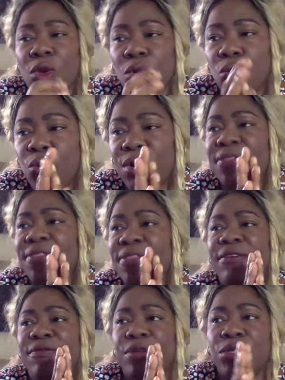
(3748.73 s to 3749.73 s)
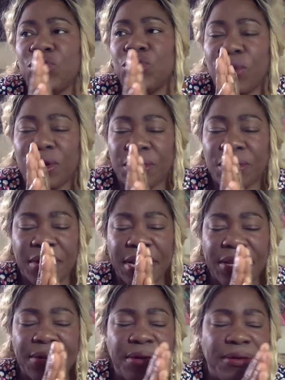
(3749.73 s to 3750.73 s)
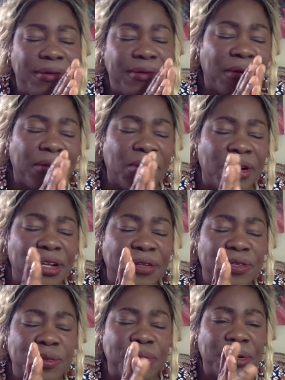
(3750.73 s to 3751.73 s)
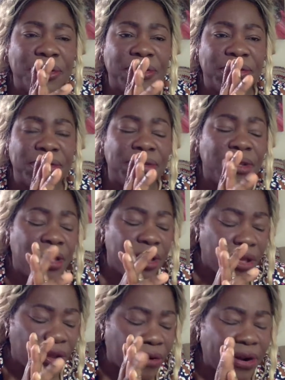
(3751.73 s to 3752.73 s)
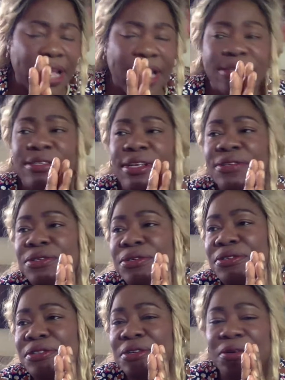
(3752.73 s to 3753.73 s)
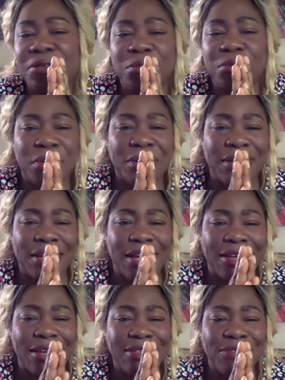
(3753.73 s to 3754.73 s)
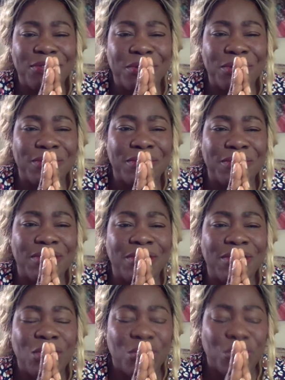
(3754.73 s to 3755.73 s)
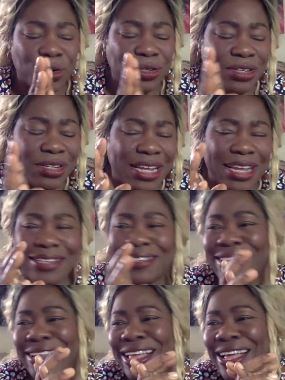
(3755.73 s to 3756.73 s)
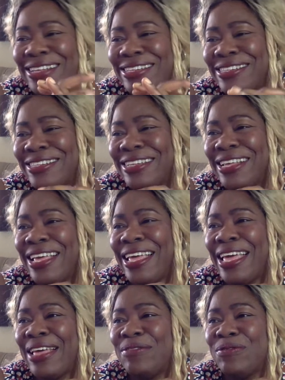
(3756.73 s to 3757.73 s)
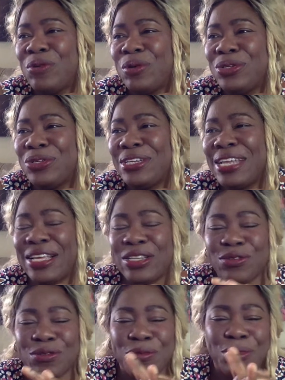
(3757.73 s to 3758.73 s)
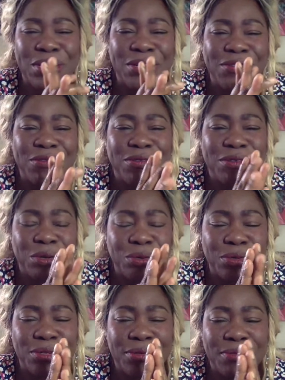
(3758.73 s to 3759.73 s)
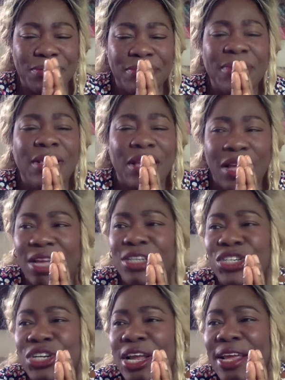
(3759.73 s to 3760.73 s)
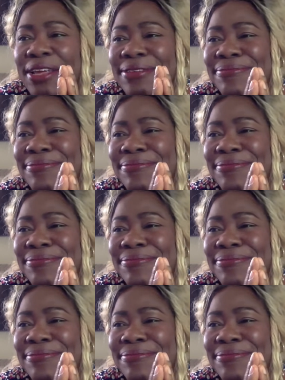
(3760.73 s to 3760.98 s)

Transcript: We're thankful to our Creator, our guardian spirits, our ancestors, and our spirit guides for today's class and for today's forbidden fruit. Ashe,